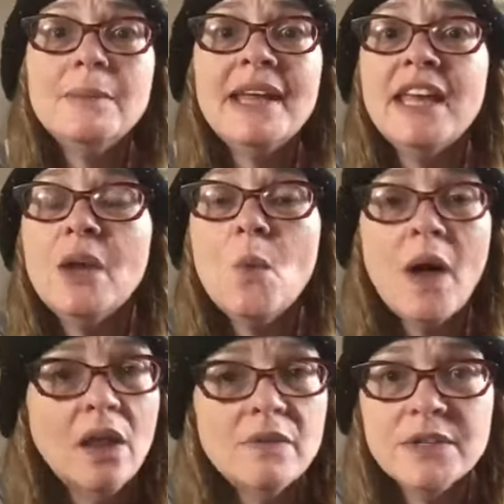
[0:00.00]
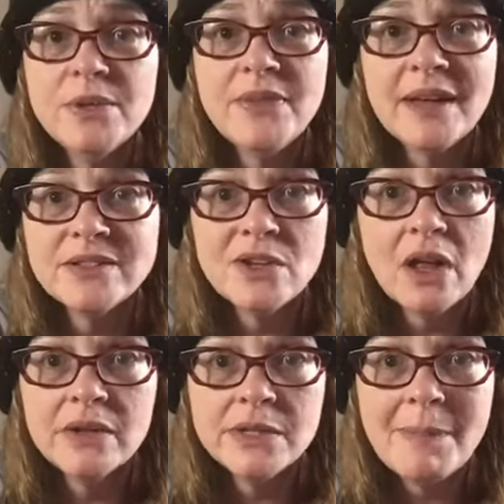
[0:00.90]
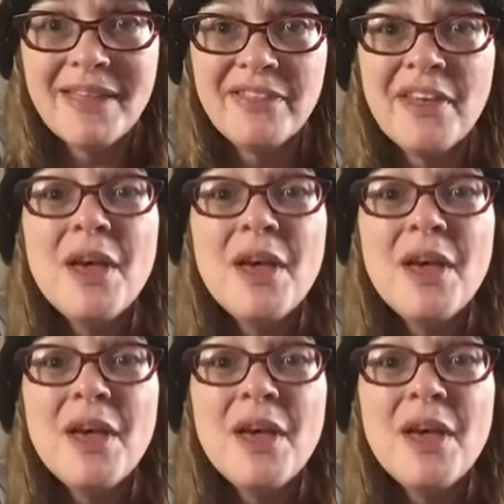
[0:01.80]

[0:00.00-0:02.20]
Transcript: making well over $2,000 a month,